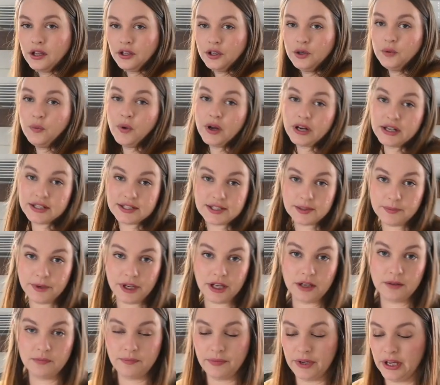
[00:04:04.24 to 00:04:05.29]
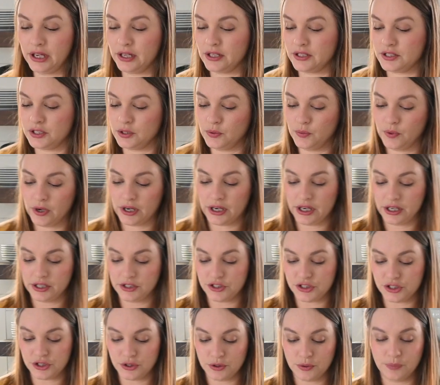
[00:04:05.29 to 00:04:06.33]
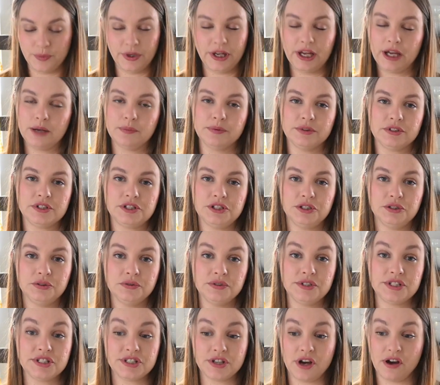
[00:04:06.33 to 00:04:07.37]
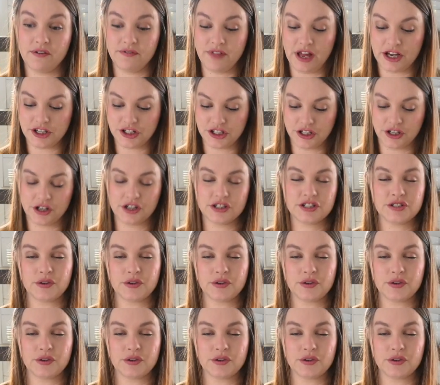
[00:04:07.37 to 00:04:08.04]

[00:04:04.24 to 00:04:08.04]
You want it to be, because you want it to be able to dissolve that sugar.